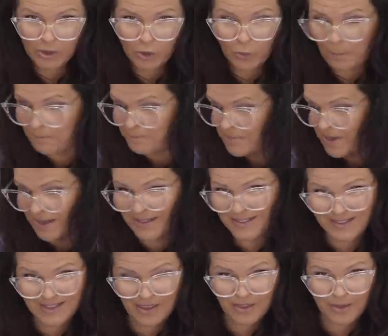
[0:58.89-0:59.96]
to
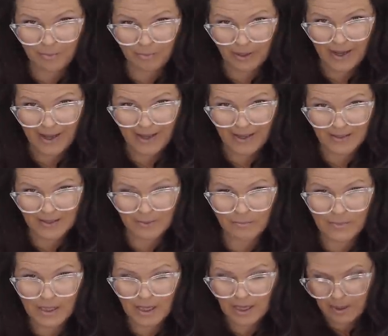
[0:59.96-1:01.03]
mix the brands,
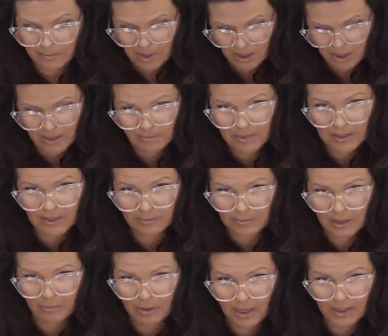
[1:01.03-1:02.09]
meaning I'm not going to mix them
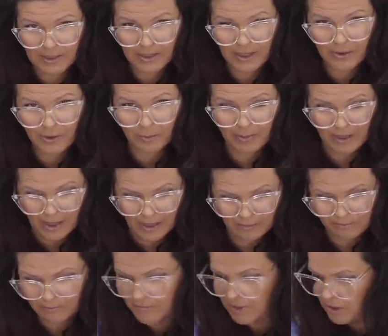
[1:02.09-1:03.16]
in a pot together, but
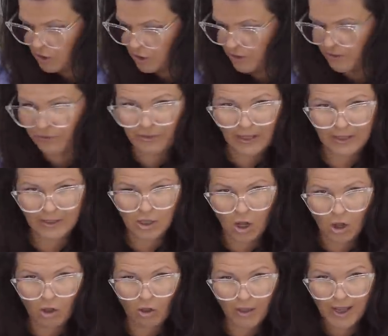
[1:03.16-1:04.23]
I couldn't find
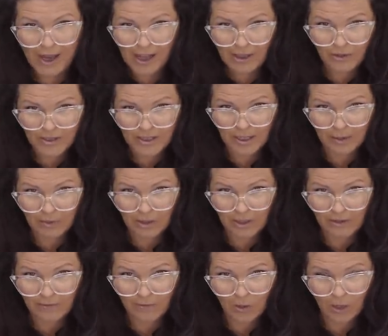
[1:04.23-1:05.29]
all the colors that I'm
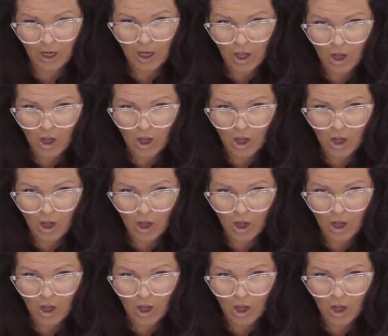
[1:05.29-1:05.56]
looking for